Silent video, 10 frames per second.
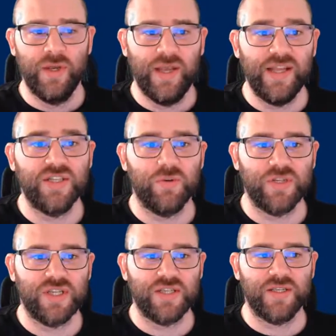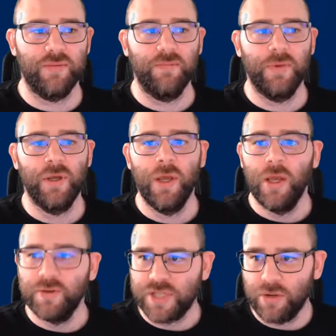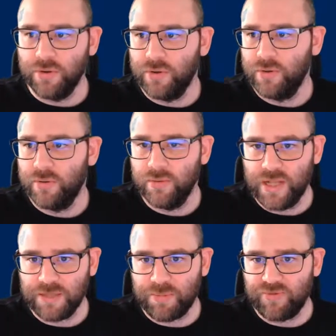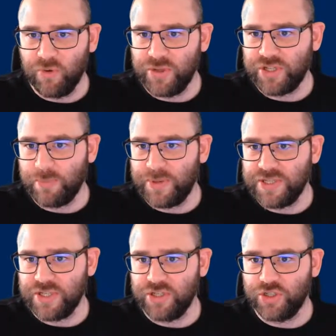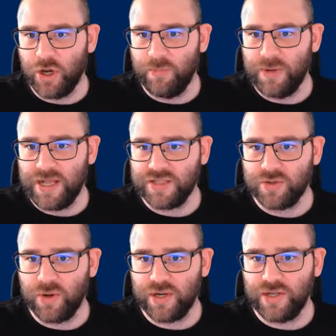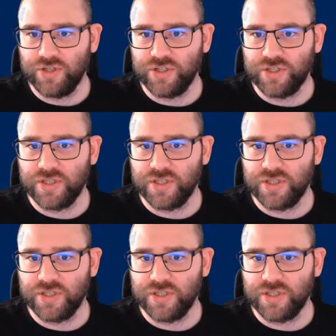a system. So before we jump into the job, let's quickly just